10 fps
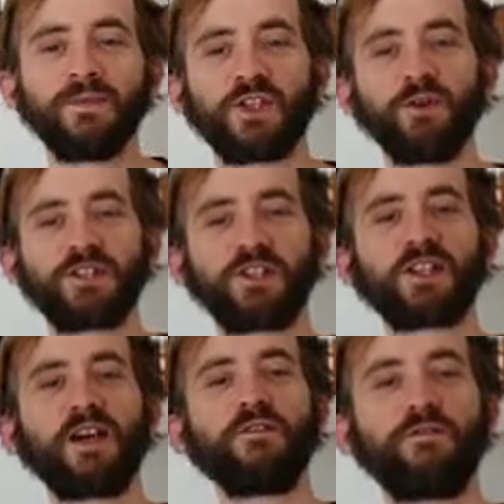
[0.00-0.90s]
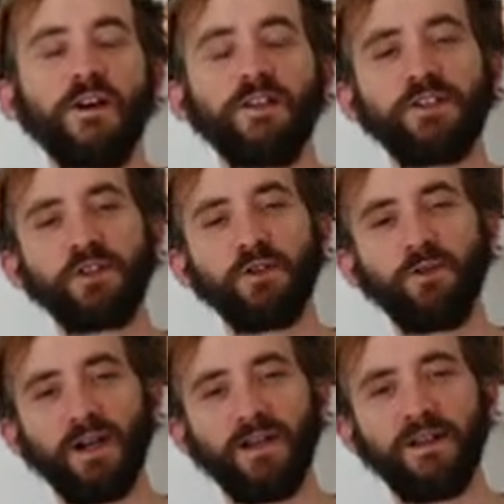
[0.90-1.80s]
So it's just kind of fun
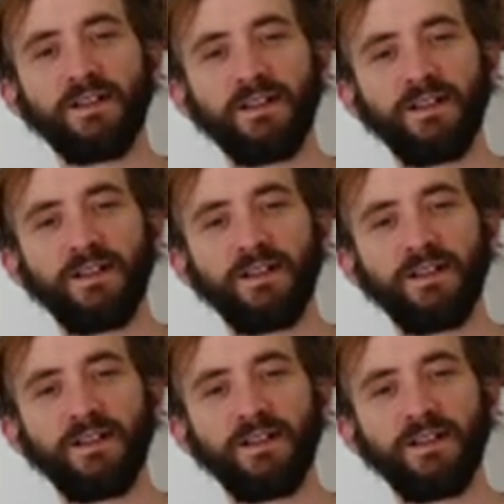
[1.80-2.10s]
to,